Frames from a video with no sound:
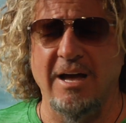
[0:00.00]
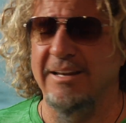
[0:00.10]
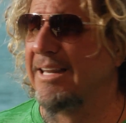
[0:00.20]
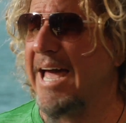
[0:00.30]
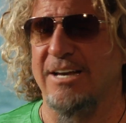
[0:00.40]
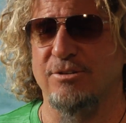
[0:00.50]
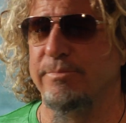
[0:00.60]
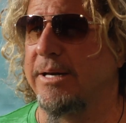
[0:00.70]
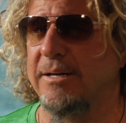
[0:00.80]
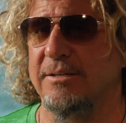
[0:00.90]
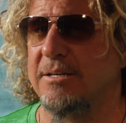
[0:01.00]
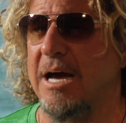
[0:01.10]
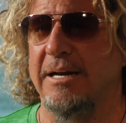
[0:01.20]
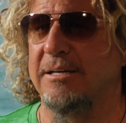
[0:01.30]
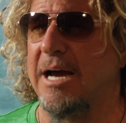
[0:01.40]
last minute
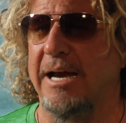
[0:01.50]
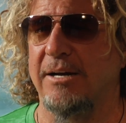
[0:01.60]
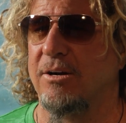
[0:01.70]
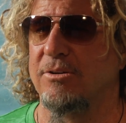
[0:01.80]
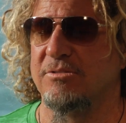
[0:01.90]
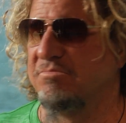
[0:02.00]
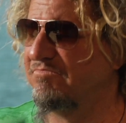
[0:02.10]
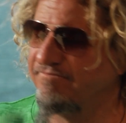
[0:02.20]
got it diagnosed,